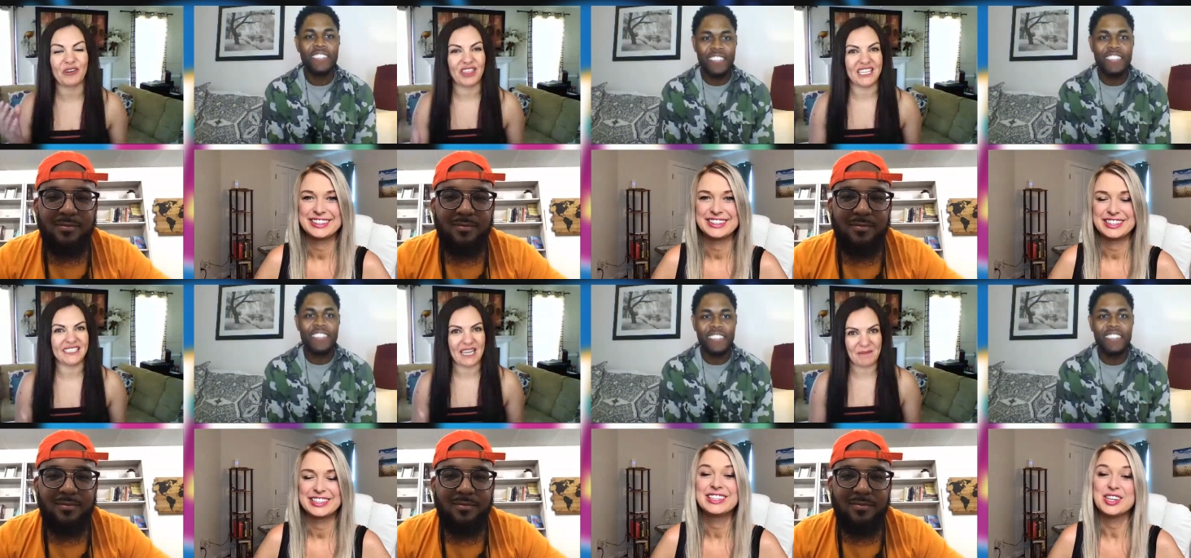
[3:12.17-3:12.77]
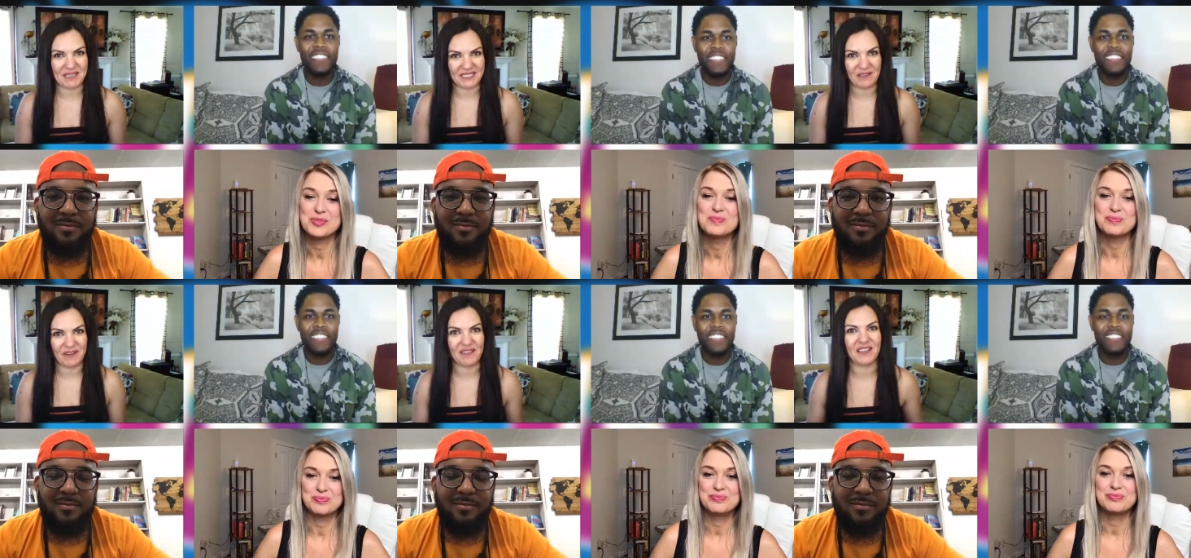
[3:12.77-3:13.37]
Speaker 1: for this
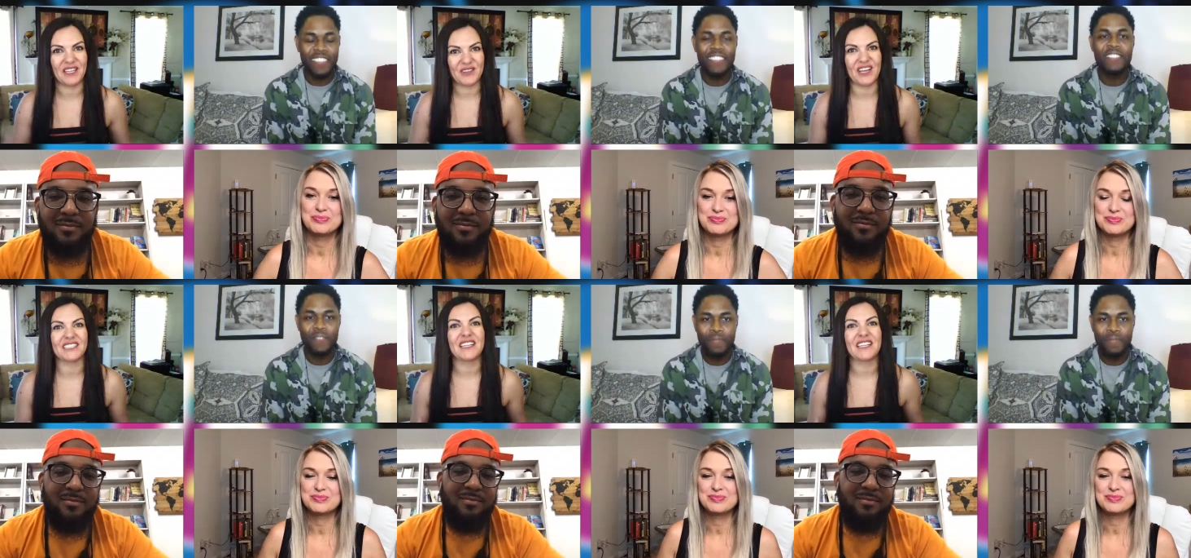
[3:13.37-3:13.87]
amazing event that you